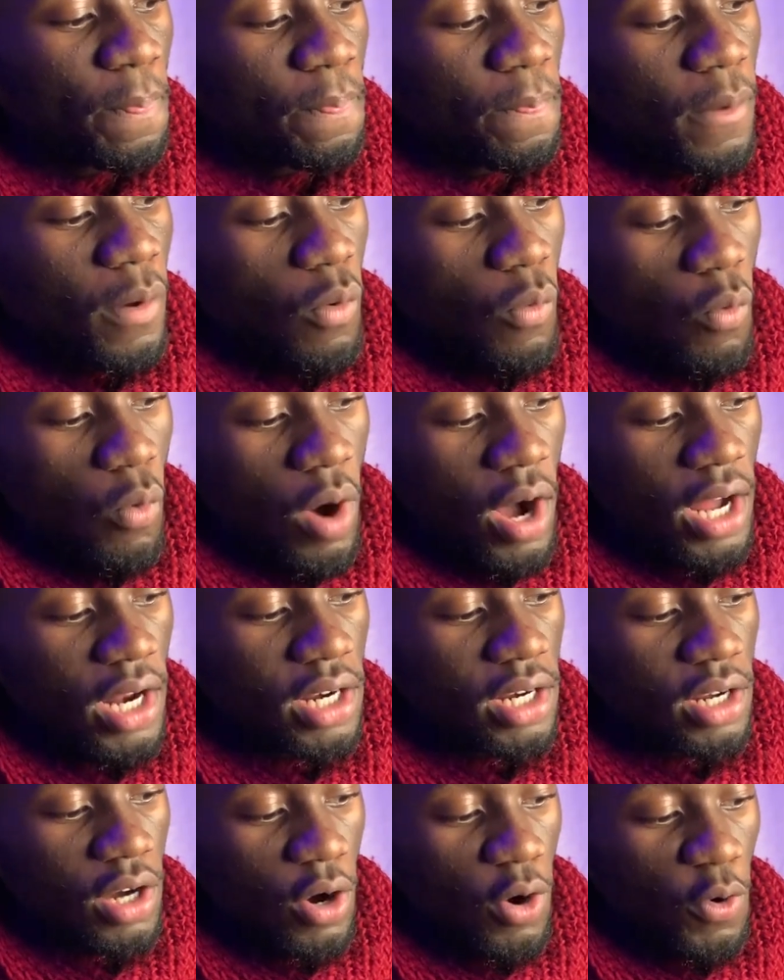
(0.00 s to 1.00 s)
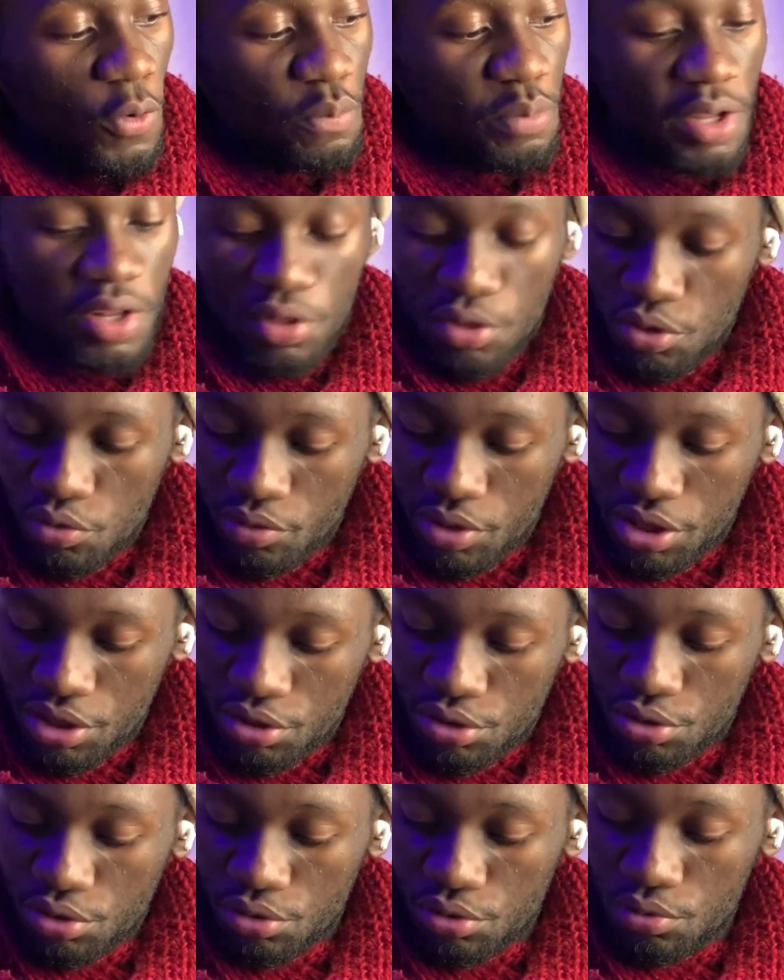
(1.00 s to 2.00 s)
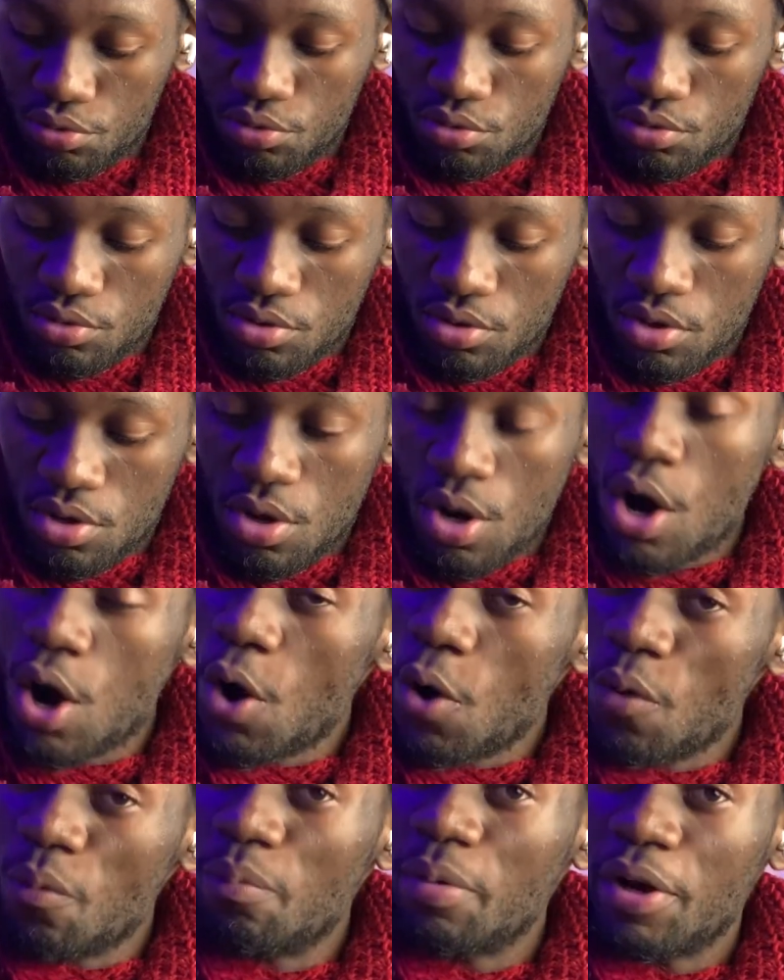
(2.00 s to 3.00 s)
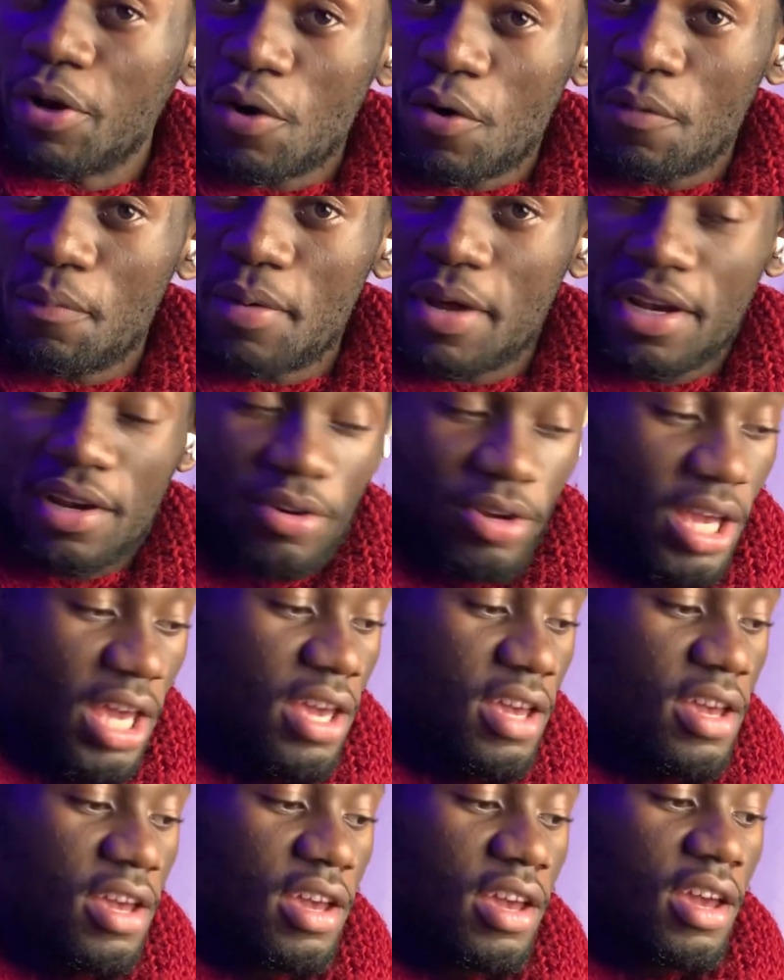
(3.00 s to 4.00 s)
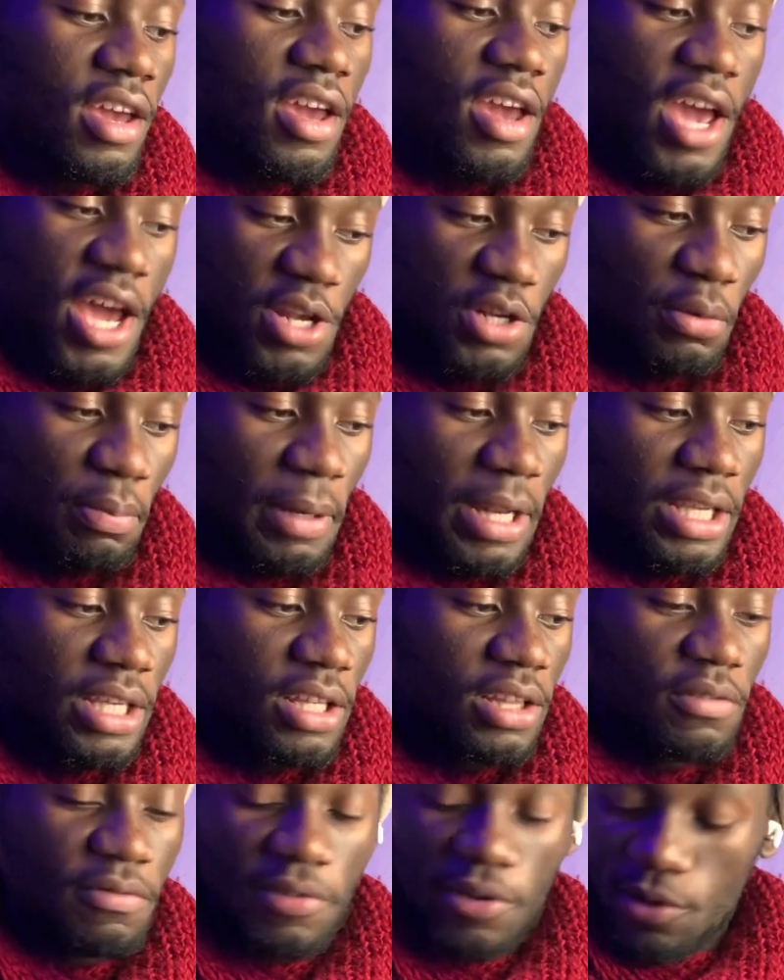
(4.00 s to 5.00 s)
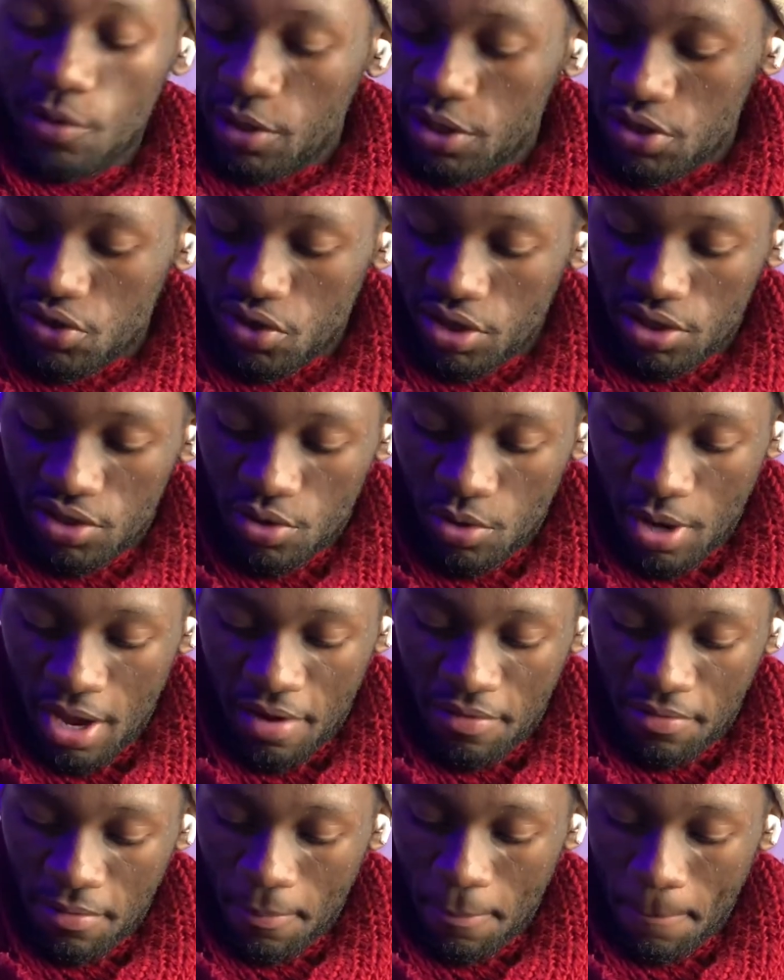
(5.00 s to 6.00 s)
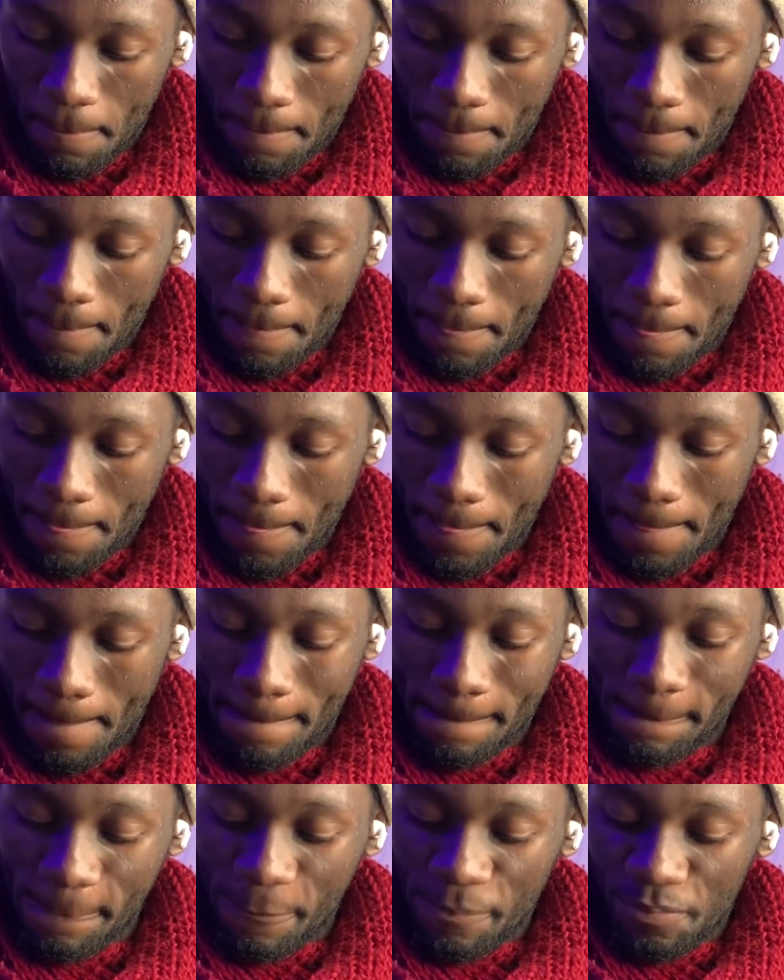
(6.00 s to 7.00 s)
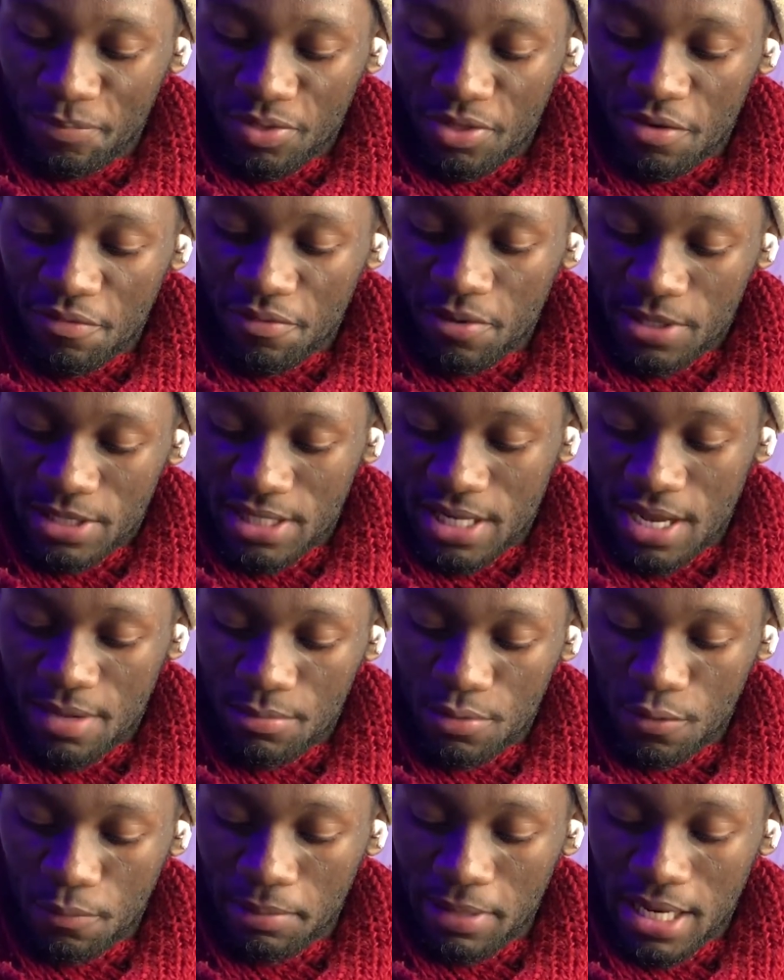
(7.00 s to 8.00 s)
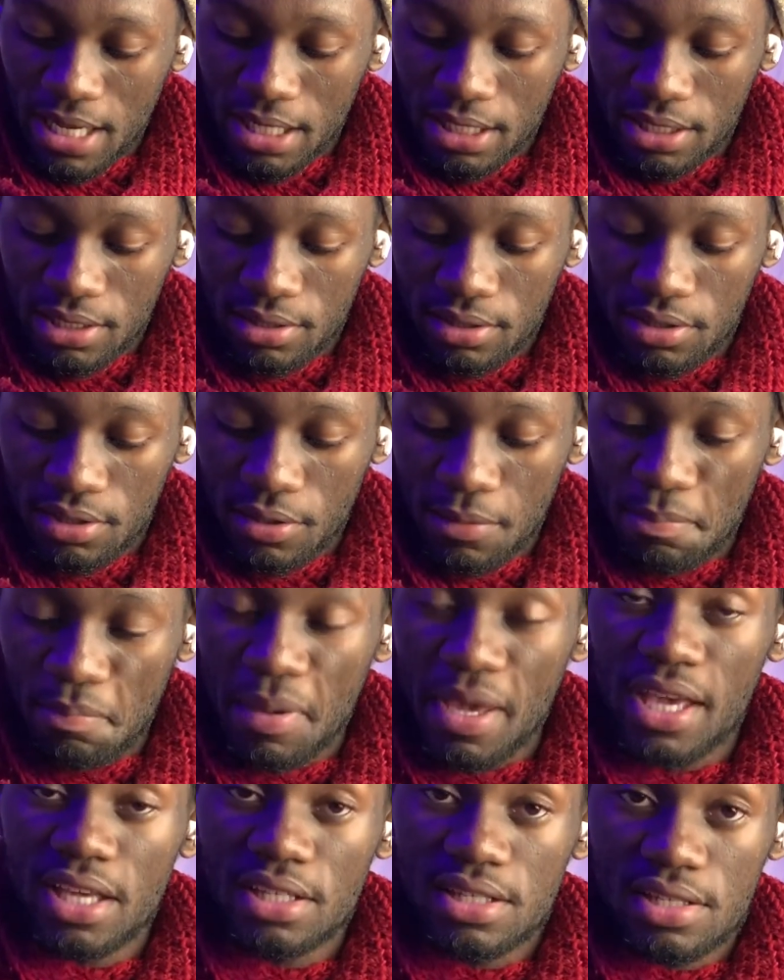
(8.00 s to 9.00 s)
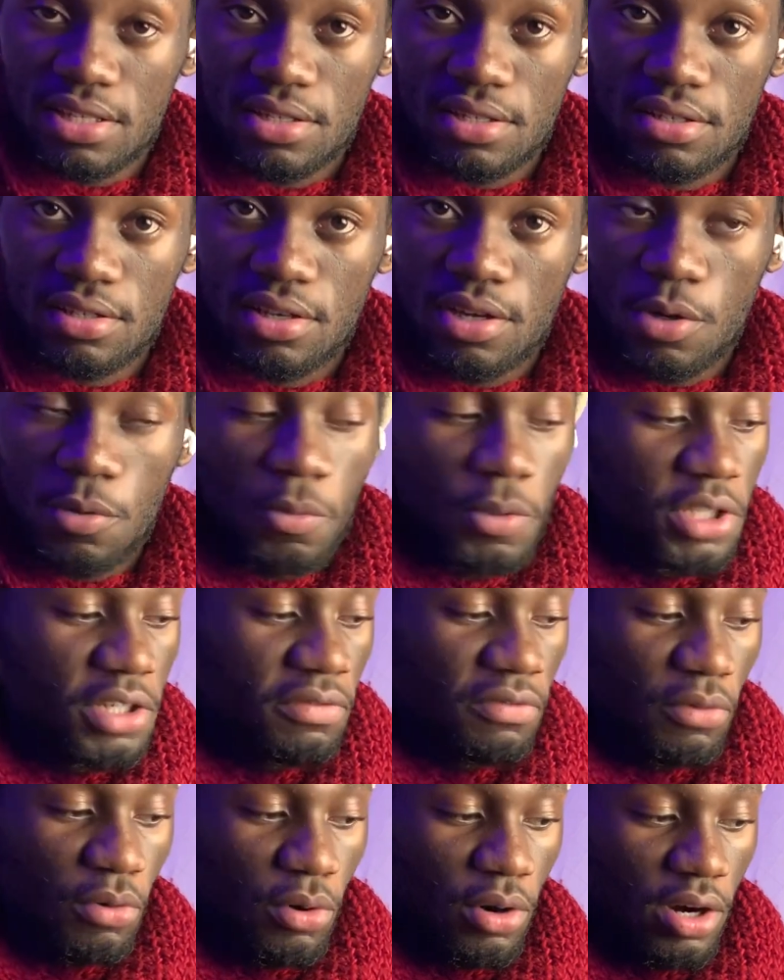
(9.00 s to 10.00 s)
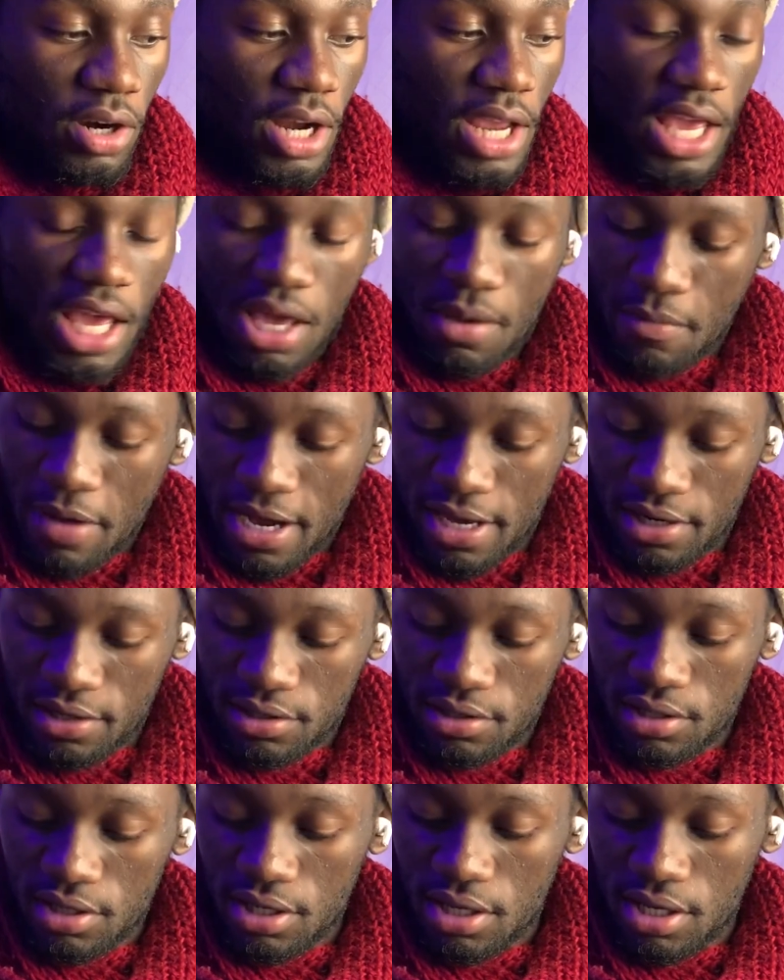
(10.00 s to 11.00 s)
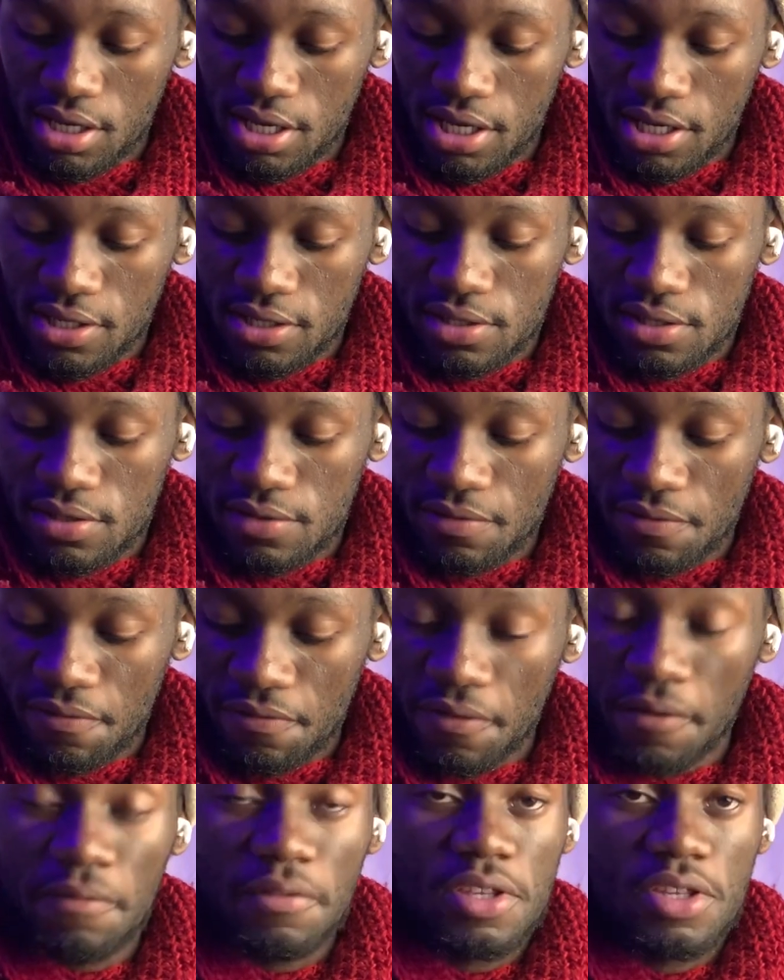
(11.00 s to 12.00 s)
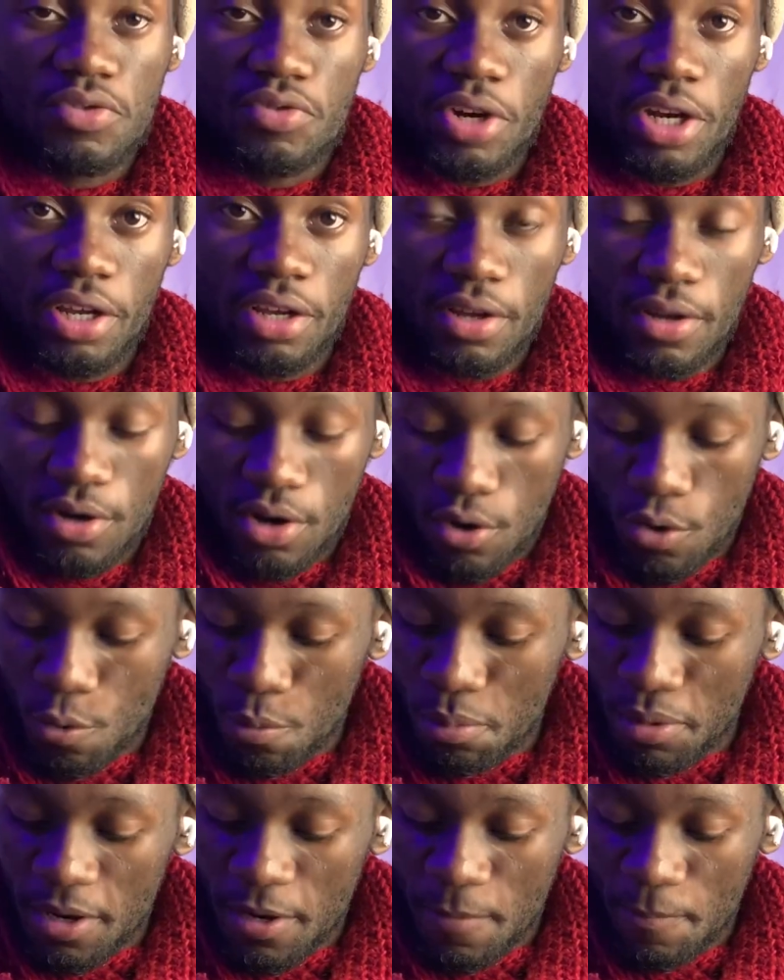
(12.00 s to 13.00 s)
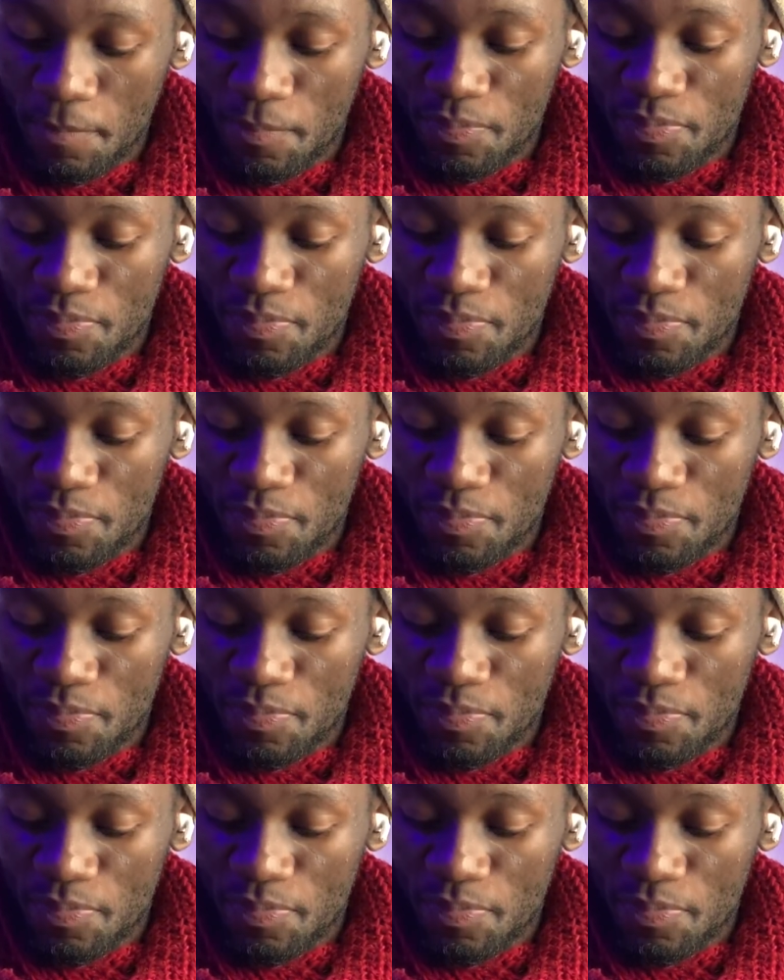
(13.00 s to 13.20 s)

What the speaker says: 1, open, 3, 2, open, open, okay? And you're plucking the following string. So you have the first time you pluck the bass, which for A minor is 5th string, open,